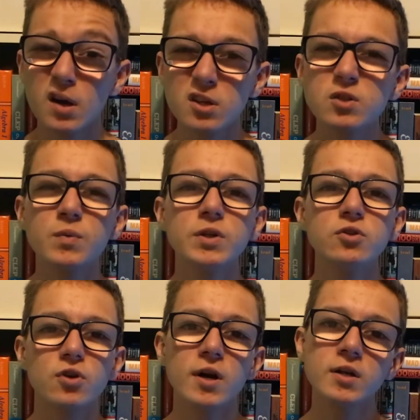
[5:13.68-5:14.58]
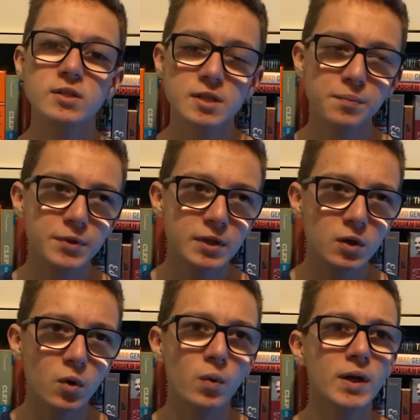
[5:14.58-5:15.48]
So when you try to simply
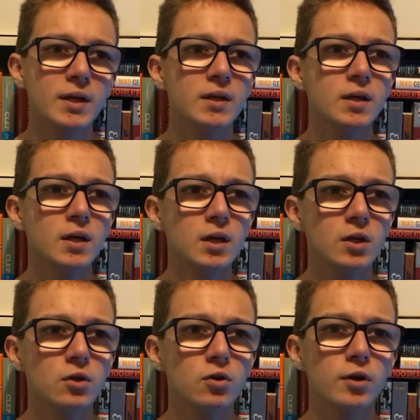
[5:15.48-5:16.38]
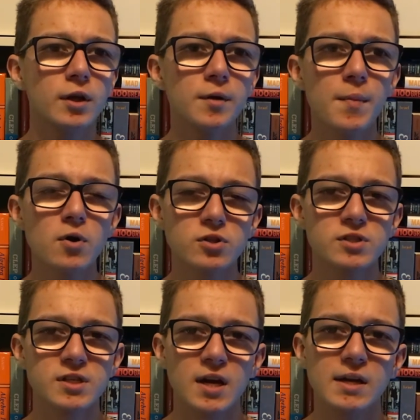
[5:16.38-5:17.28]
quit, your
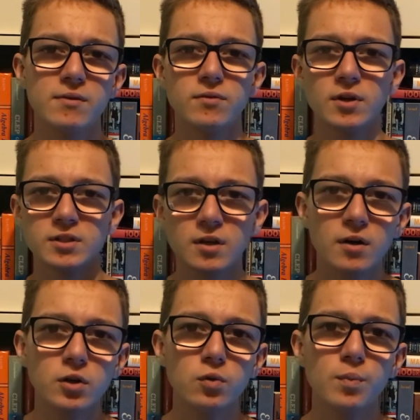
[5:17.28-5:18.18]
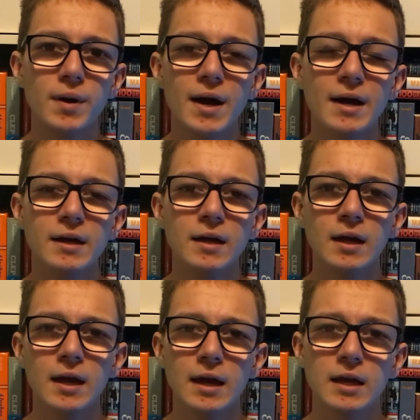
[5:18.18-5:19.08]
emotions kind of tug you back
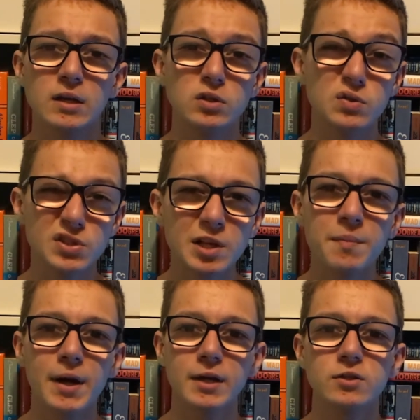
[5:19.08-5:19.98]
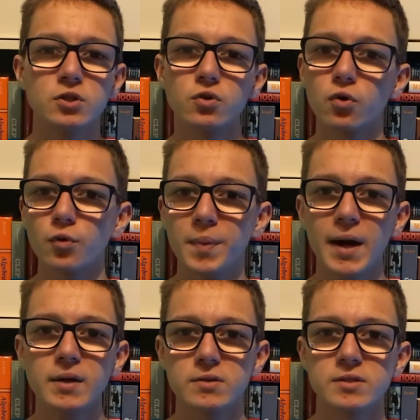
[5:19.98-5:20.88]
and you slip back into your old
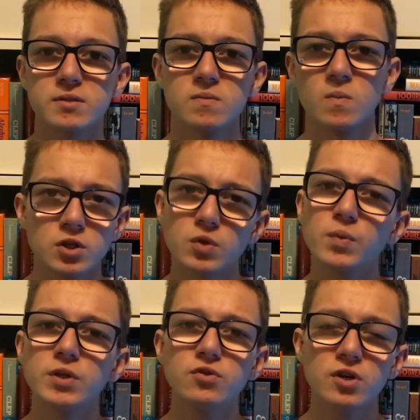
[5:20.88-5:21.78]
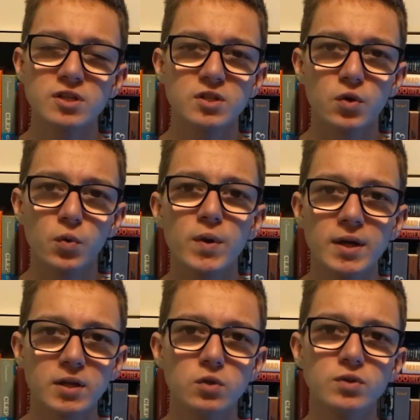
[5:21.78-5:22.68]
patterns. So when you just
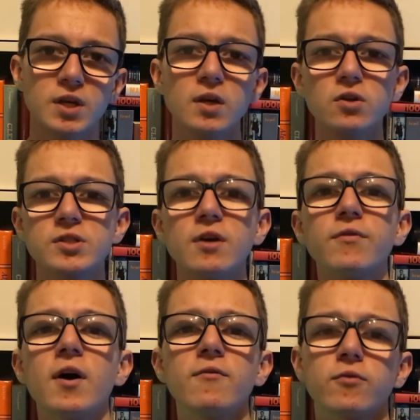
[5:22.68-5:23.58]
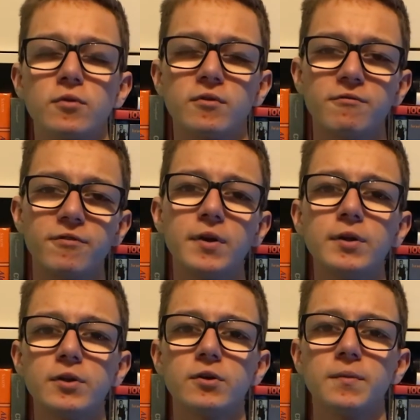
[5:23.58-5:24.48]
quit, you set yourself up for
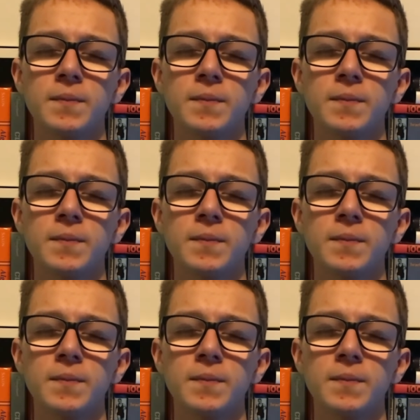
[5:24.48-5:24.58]
failure.